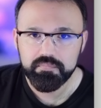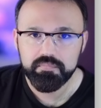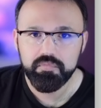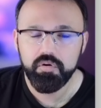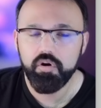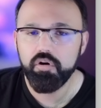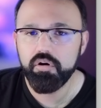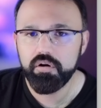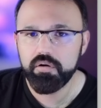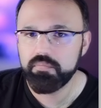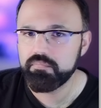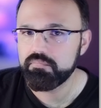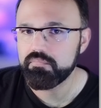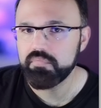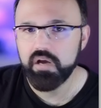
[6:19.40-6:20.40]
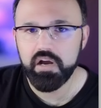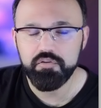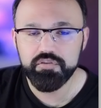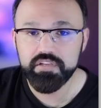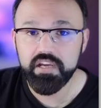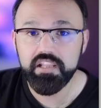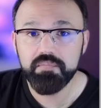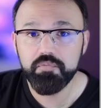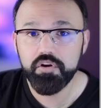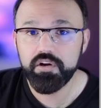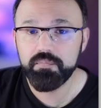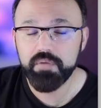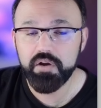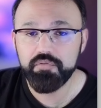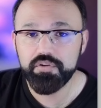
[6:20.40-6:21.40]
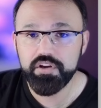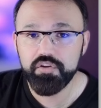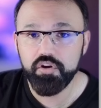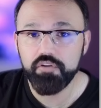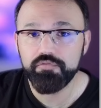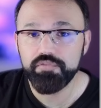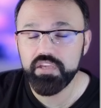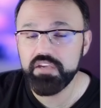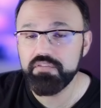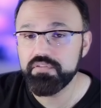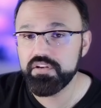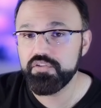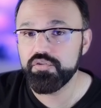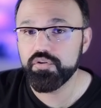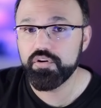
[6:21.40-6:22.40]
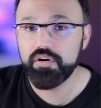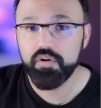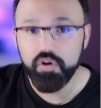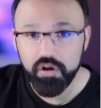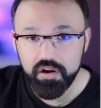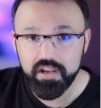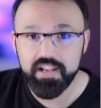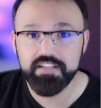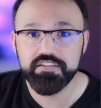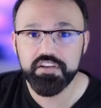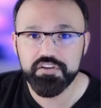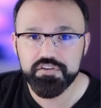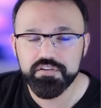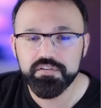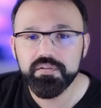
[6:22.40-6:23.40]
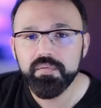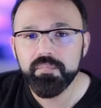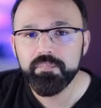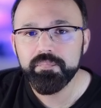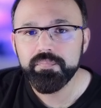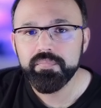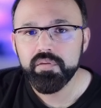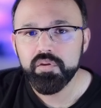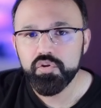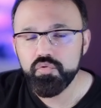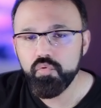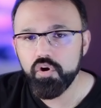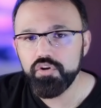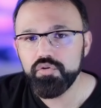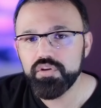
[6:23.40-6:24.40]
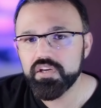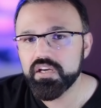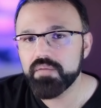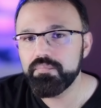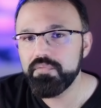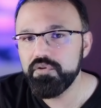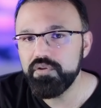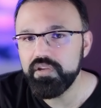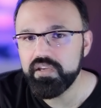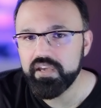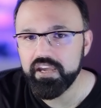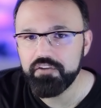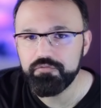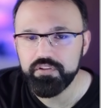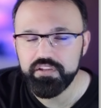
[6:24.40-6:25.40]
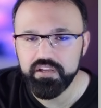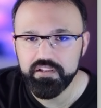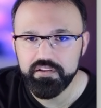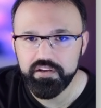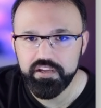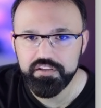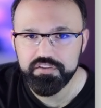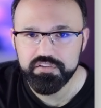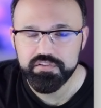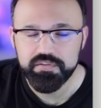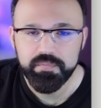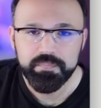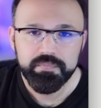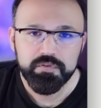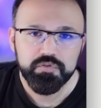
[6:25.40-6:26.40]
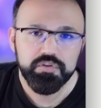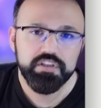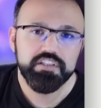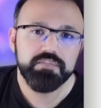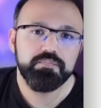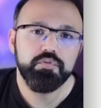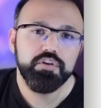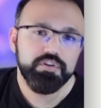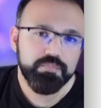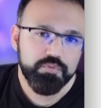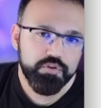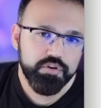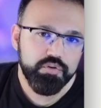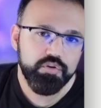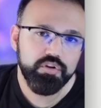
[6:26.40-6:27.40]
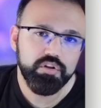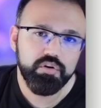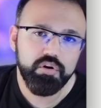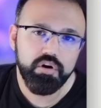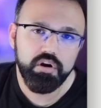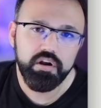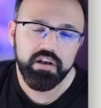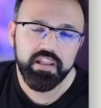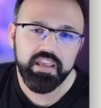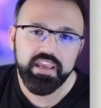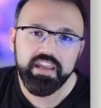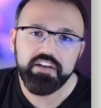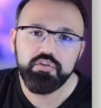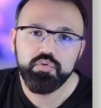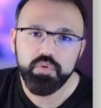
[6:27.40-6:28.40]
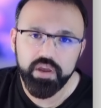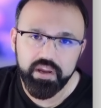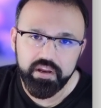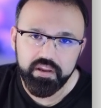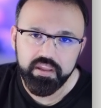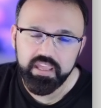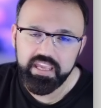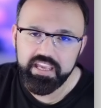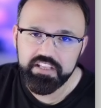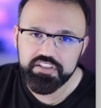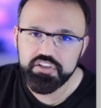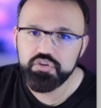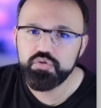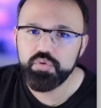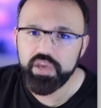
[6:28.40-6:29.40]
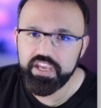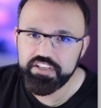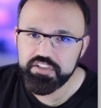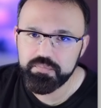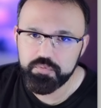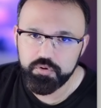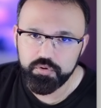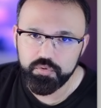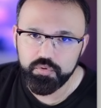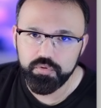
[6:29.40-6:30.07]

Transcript: or outside the boundary of even your organization. You want to communicate with the other agents. There's a protocol called A2A, agent to agent protocol.